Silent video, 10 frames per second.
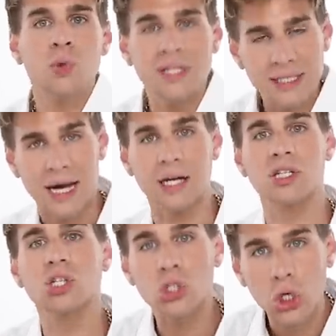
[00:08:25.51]
the
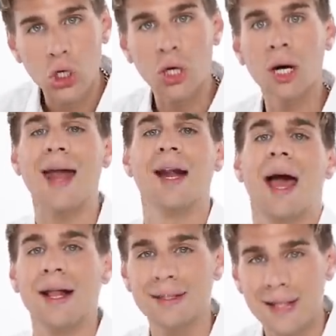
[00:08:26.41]
texture and it
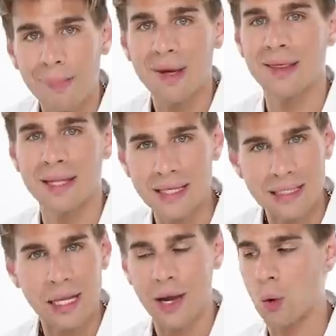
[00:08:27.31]
ends up in
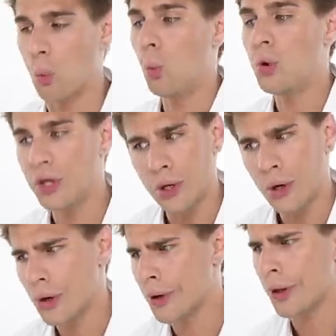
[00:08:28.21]
this like
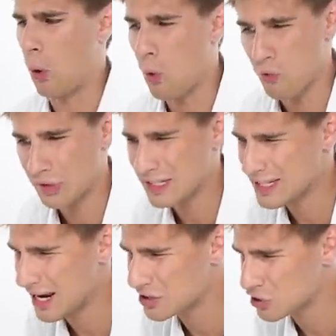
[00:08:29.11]
weird, overly
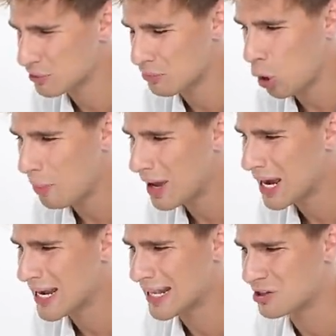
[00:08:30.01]
textured
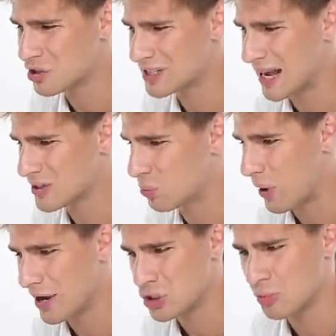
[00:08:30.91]
moment. It just has
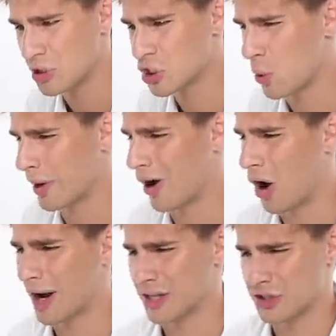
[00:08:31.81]
way too much going
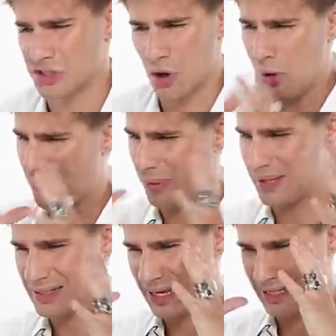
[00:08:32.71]
on. It's so
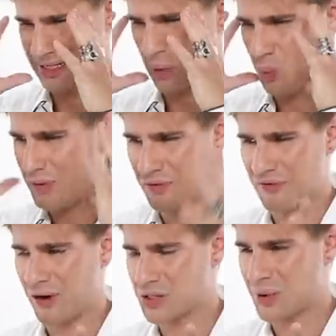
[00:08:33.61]
busy. It's like, where the
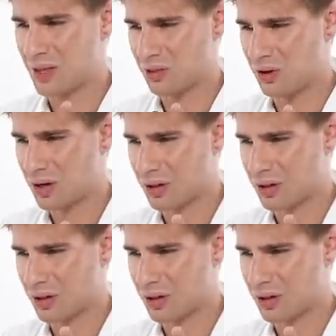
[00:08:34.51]
do I look?